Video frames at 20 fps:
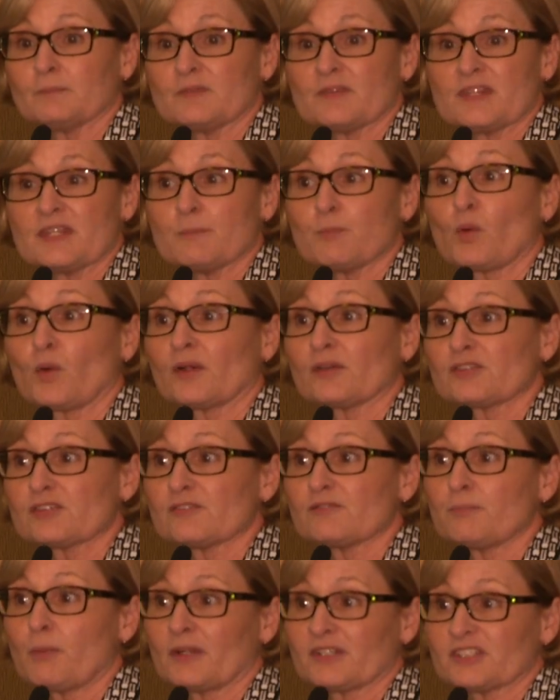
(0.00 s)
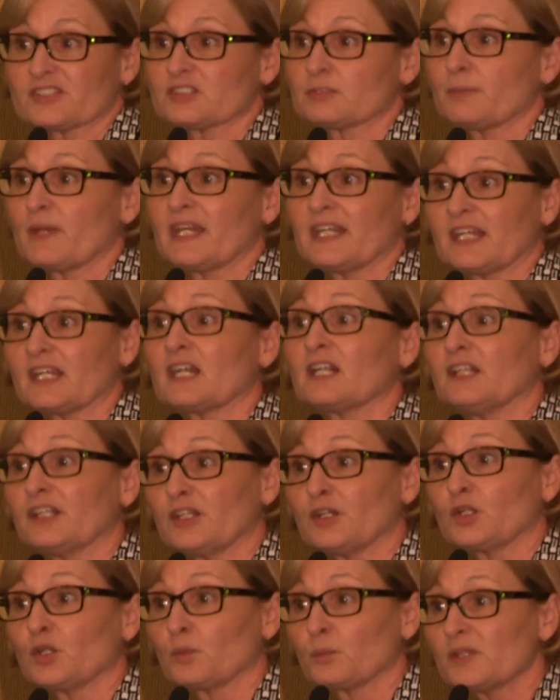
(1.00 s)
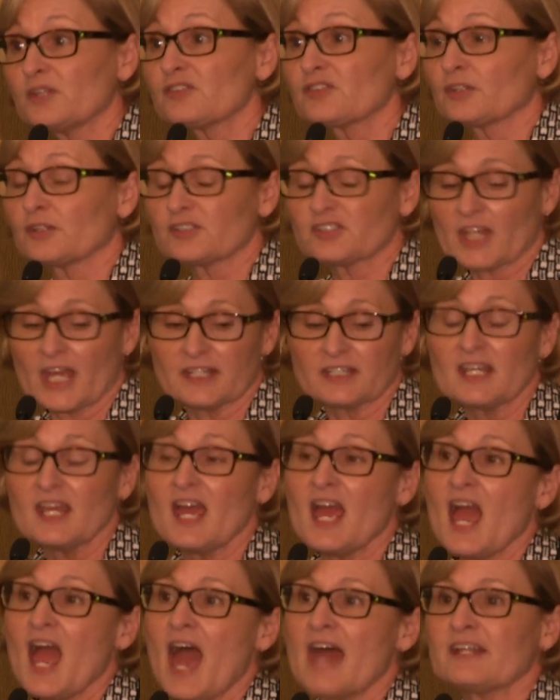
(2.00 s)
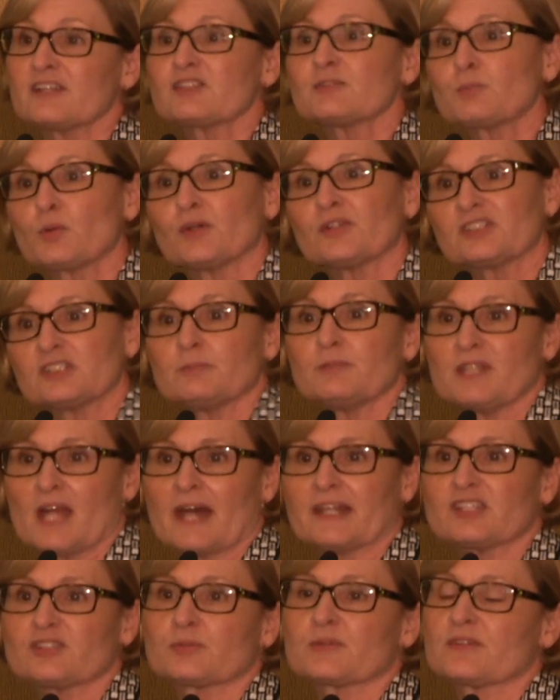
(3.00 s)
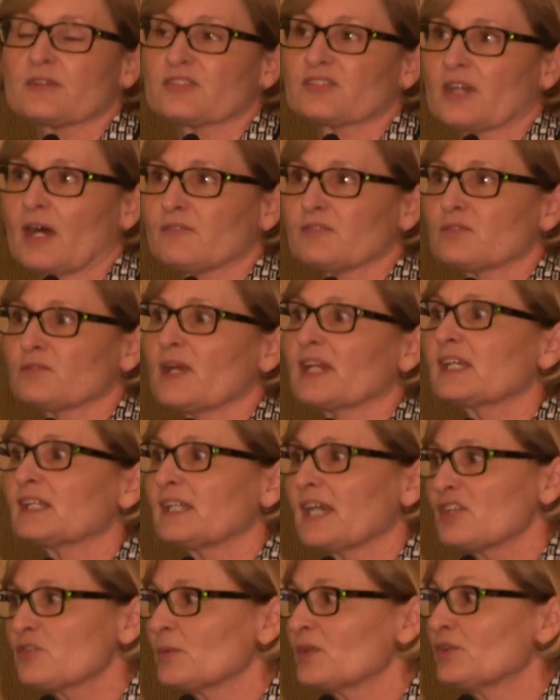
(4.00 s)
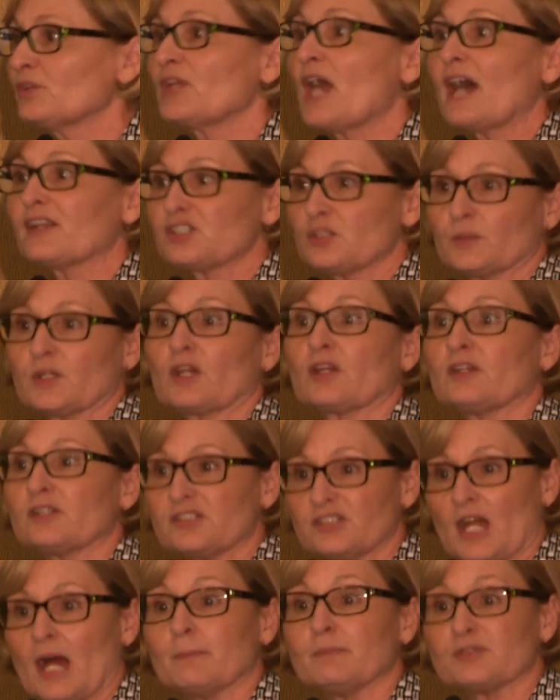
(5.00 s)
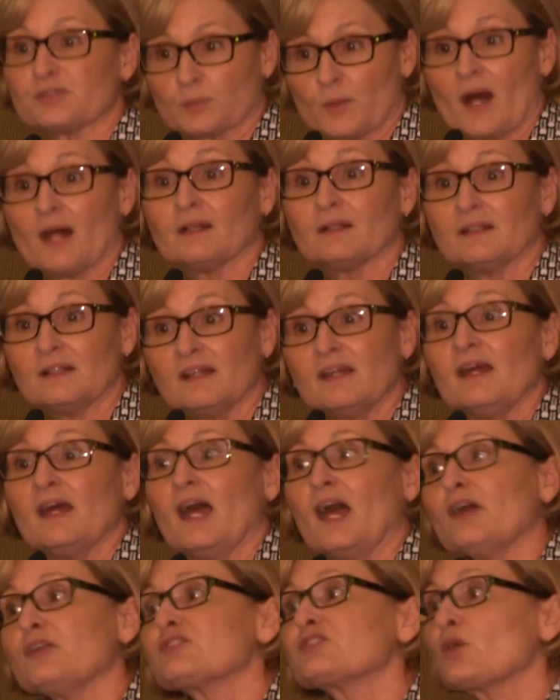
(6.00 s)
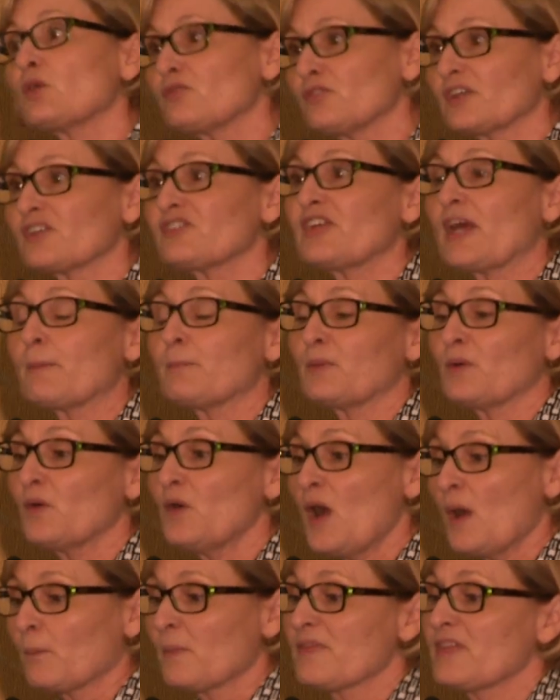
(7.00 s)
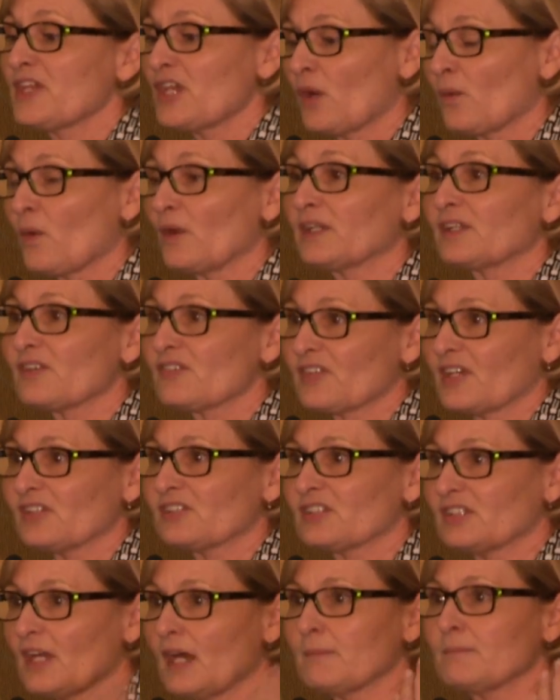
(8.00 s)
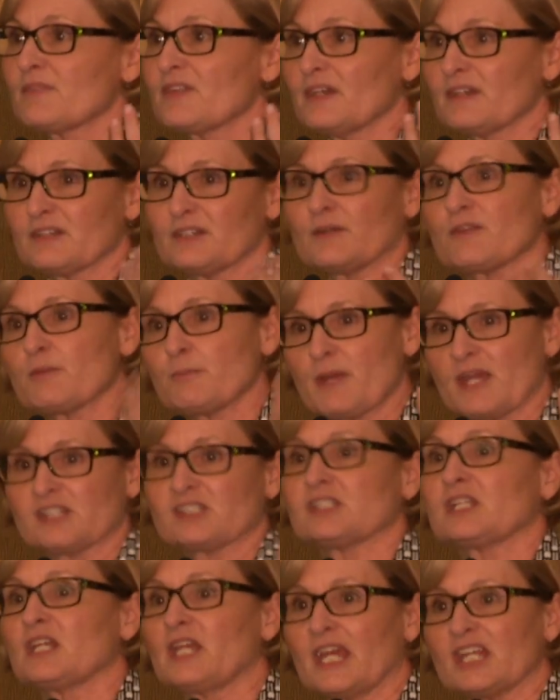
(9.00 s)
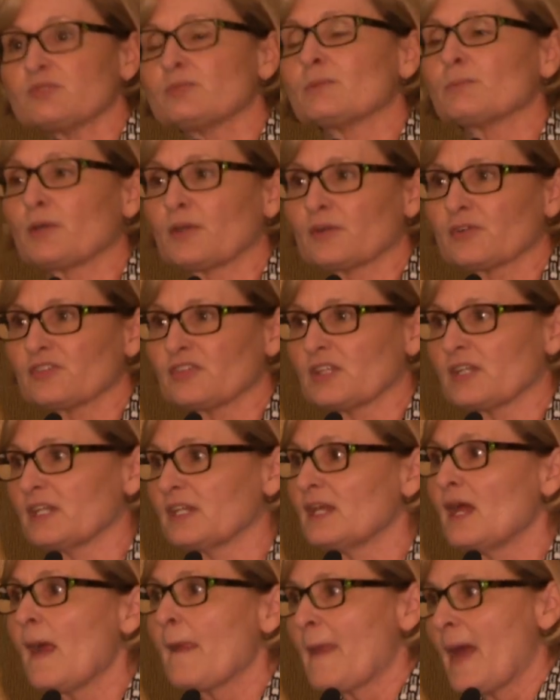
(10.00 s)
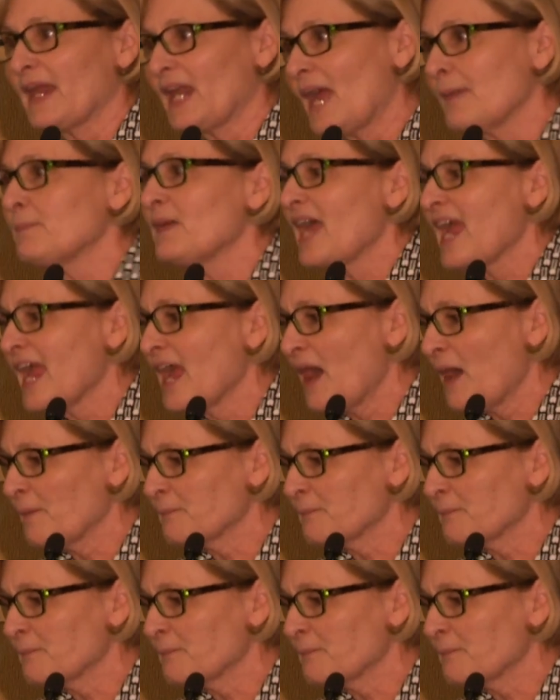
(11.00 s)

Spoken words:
the importance of participating in clinical research. And it's important to be honest with yourself and recognize when you're not doing a good job as well. And so, for example, within our organization, I'm the patient engagement person, and I may